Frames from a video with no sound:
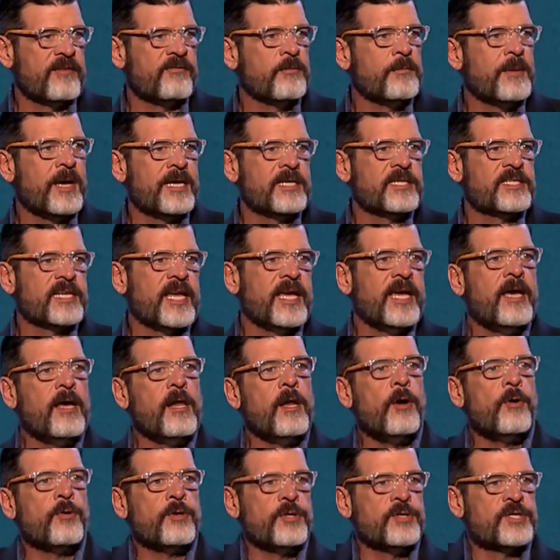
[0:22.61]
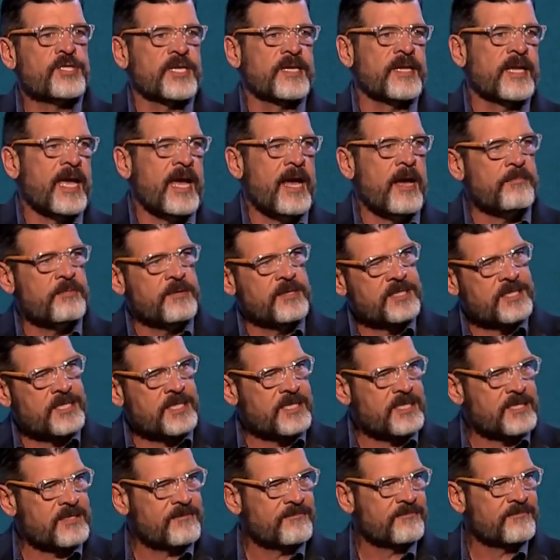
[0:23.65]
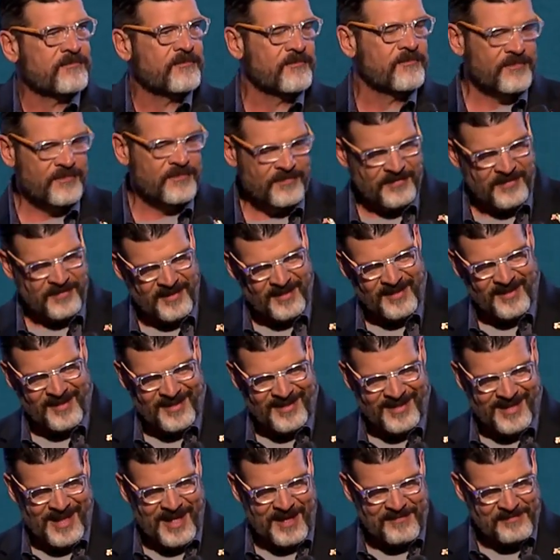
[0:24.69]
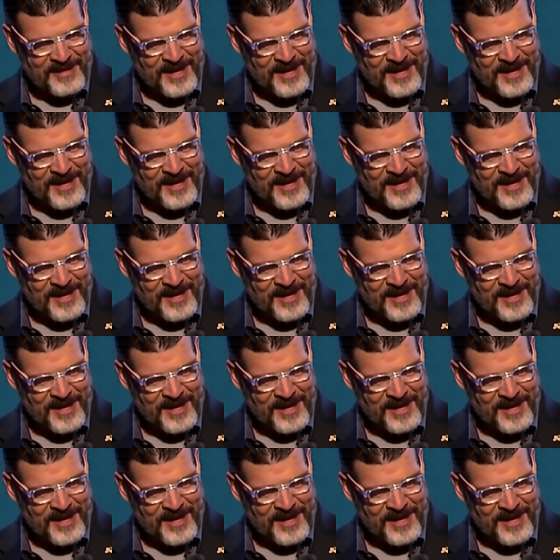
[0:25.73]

Everybody say, hello, Houston campus. Yeah,